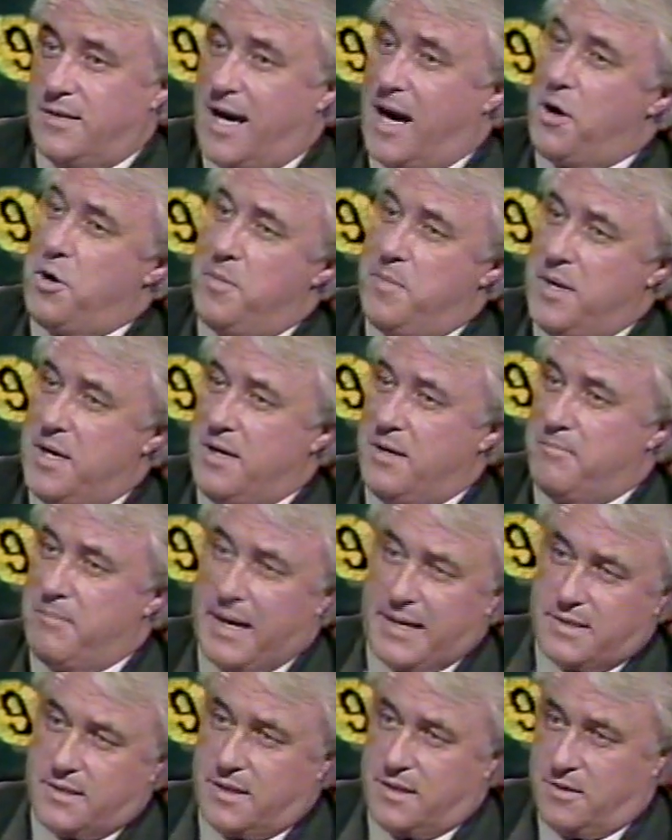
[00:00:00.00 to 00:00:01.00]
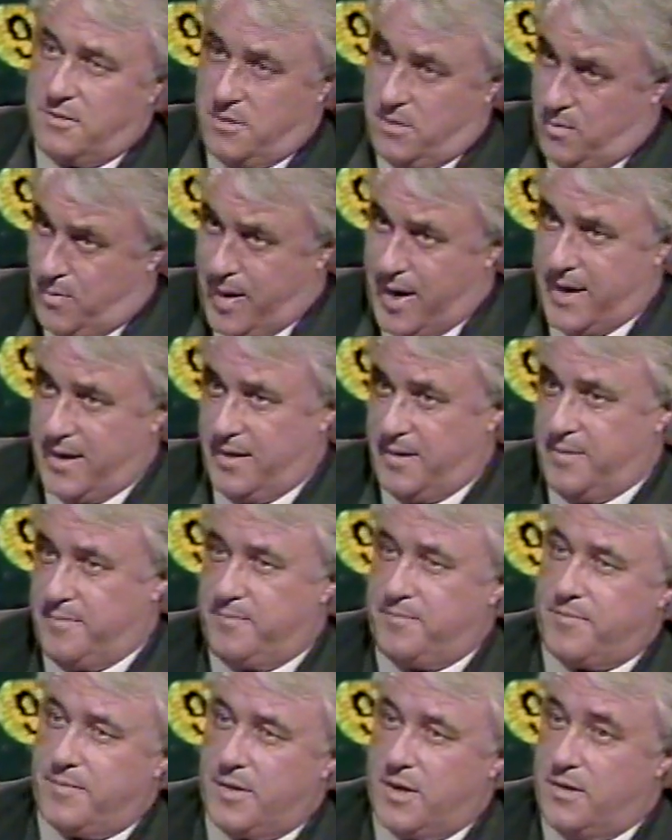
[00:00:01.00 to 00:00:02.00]
Caribbean, Mexico, Hawaii.
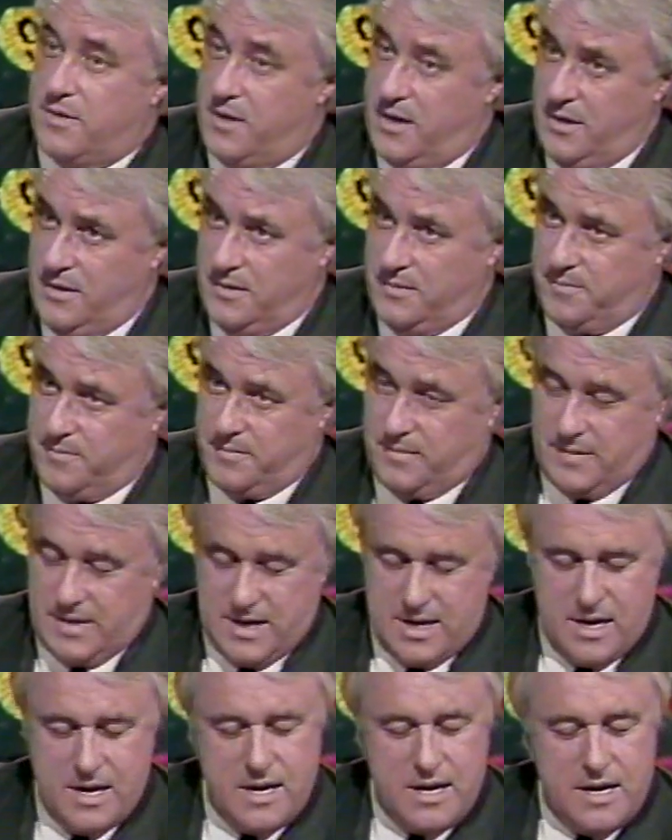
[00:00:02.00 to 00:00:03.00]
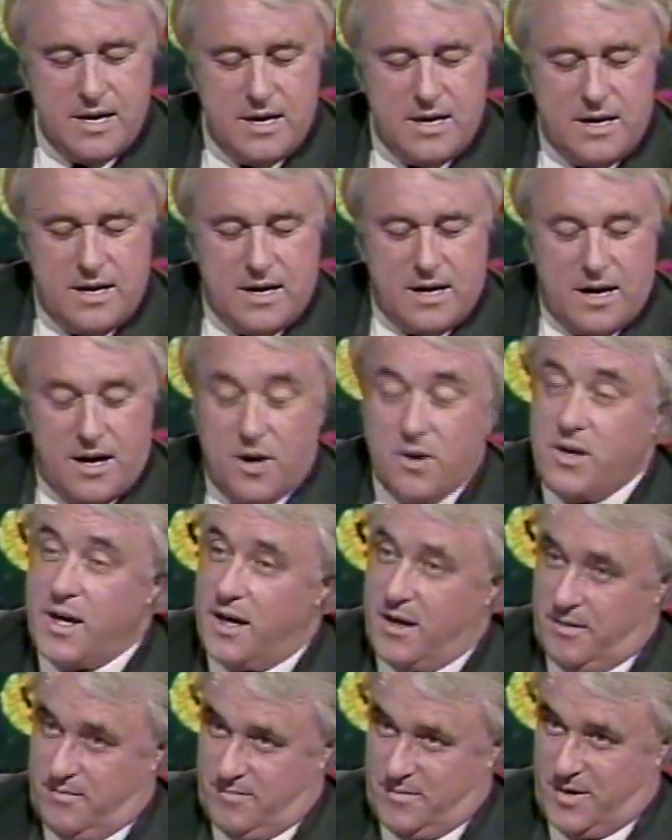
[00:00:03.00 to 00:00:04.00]
All right? Okay.
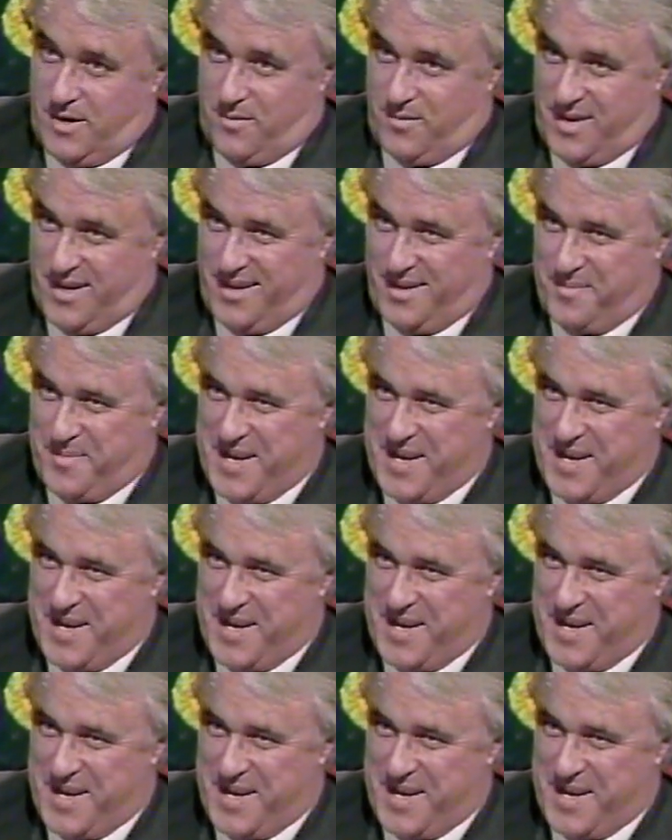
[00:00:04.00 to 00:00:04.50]
Okay. Are you ready to